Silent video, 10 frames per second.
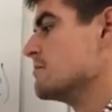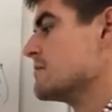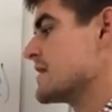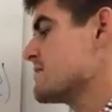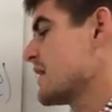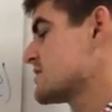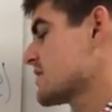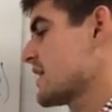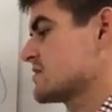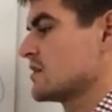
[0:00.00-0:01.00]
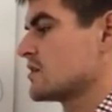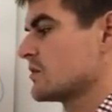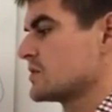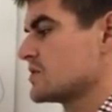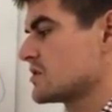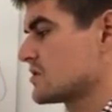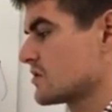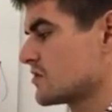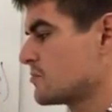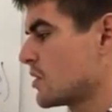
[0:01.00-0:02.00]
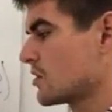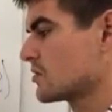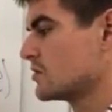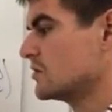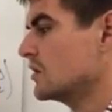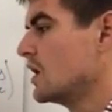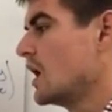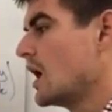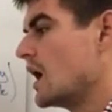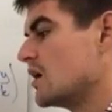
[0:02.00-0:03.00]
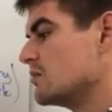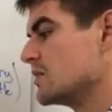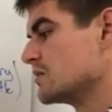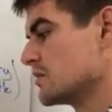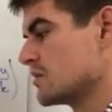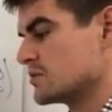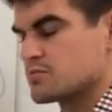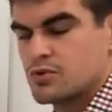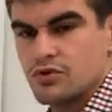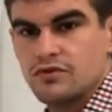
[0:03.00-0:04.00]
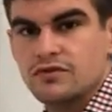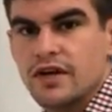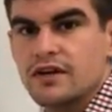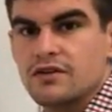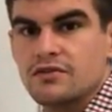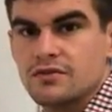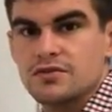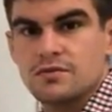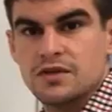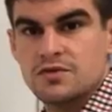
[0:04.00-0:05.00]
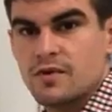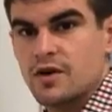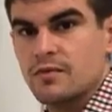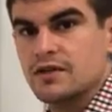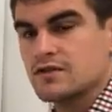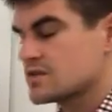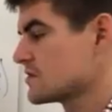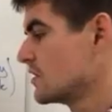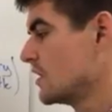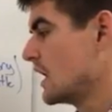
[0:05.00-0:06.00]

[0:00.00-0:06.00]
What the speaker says: He makes the guess that there was this third particle. It was proved later through some experiments